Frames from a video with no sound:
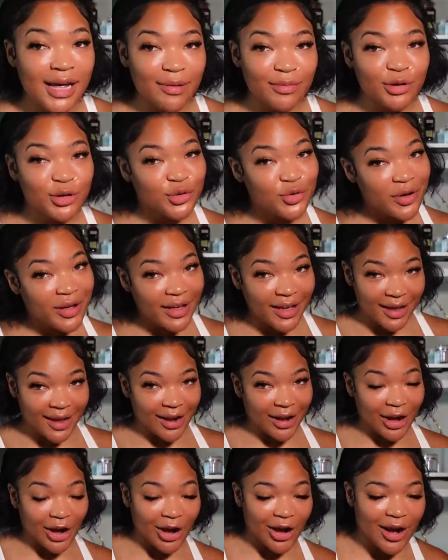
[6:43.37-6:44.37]
time to do
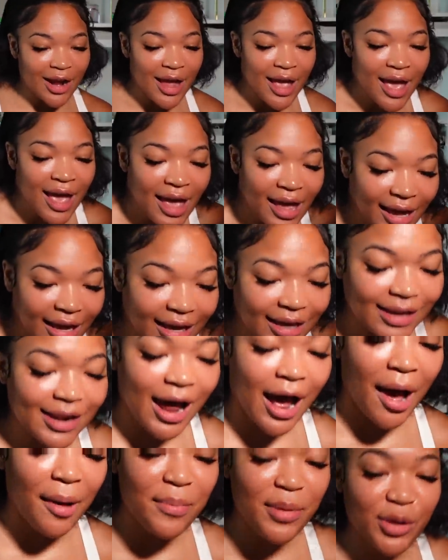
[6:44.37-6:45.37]
hair. And
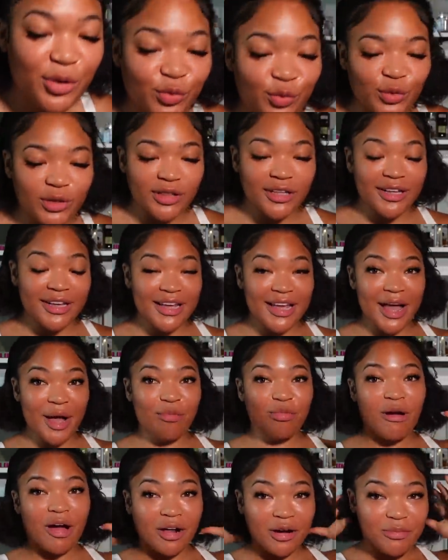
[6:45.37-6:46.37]
I've been really
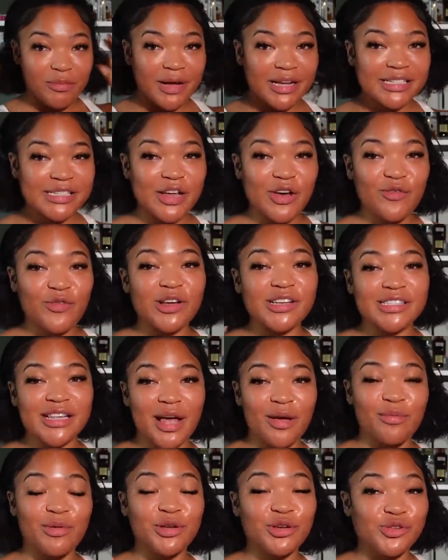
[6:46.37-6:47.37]
proud of myself because
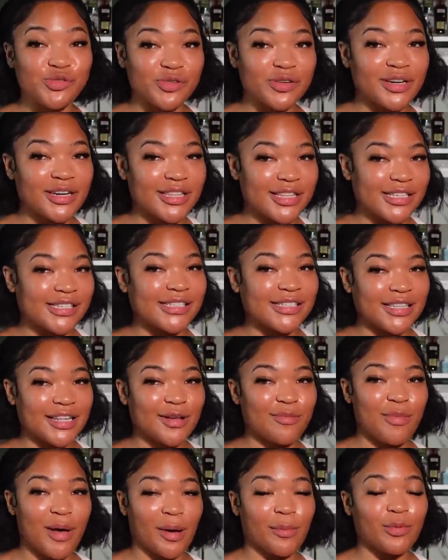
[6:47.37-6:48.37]
I've been doing these
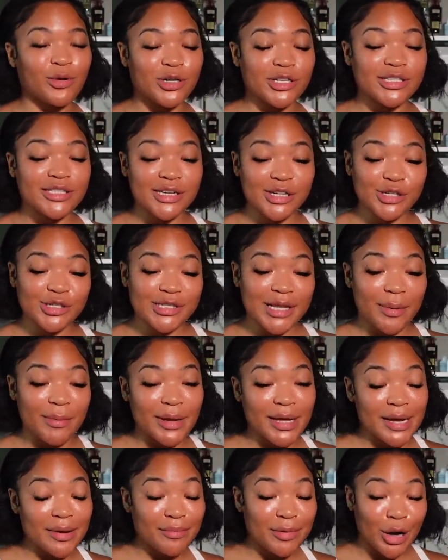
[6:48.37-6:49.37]
slick back ponytails that be
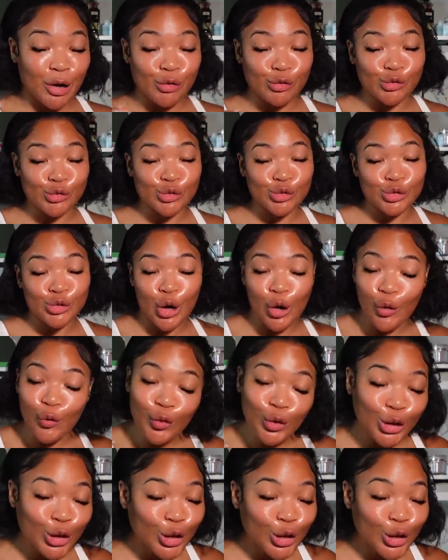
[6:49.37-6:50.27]
coming out so